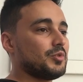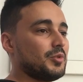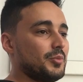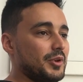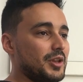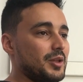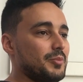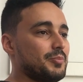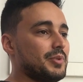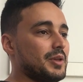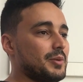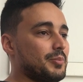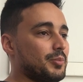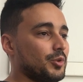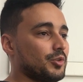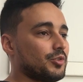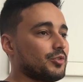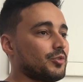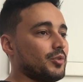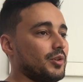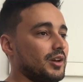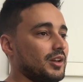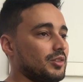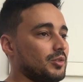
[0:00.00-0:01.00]
many people
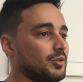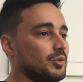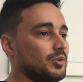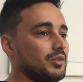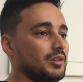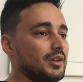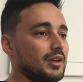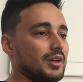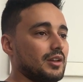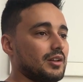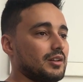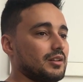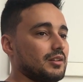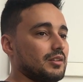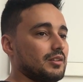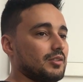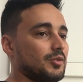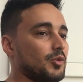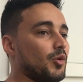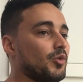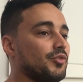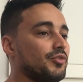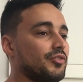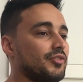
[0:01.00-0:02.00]
try to like
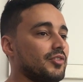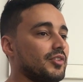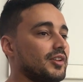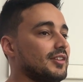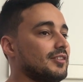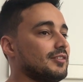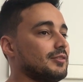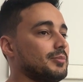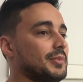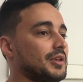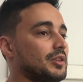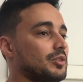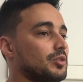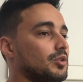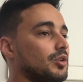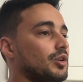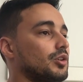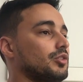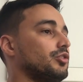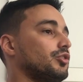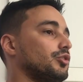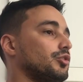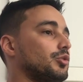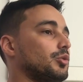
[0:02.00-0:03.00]
convince me
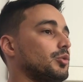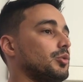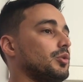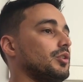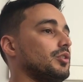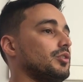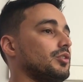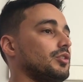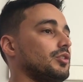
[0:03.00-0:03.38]
not to do it. You